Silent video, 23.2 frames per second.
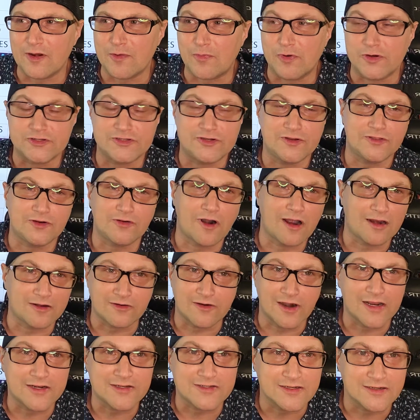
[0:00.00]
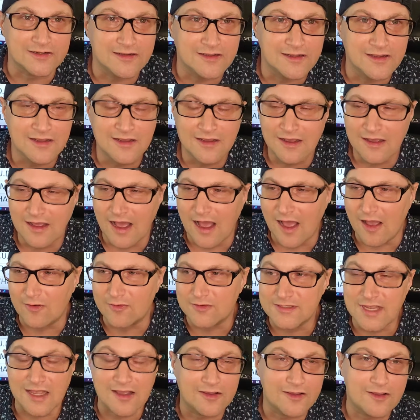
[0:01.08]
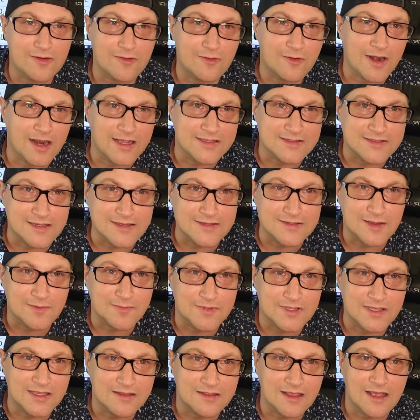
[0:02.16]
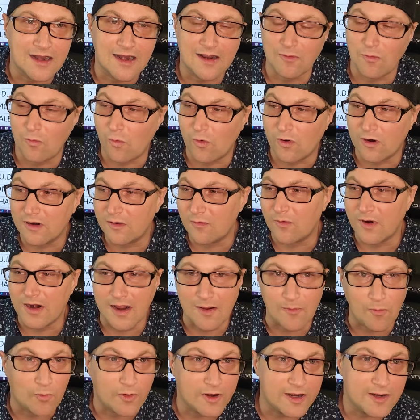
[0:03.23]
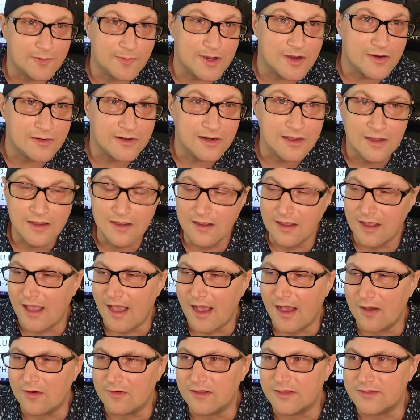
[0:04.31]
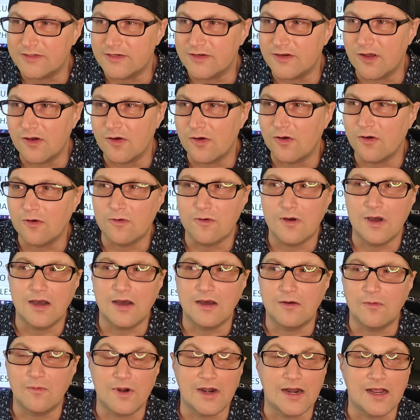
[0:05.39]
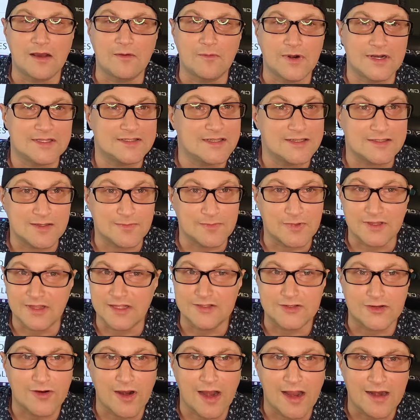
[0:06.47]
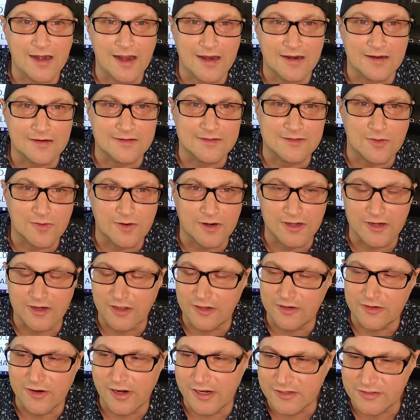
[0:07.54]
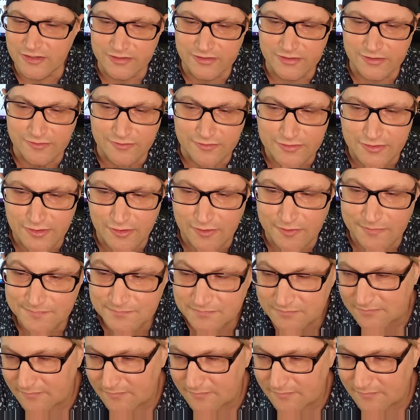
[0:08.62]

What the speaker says: push you in the wrong direction. I will tell you when I see something that warrant what I'm worried about. I will let you know when I see something that's great and it's going in a good direction too. So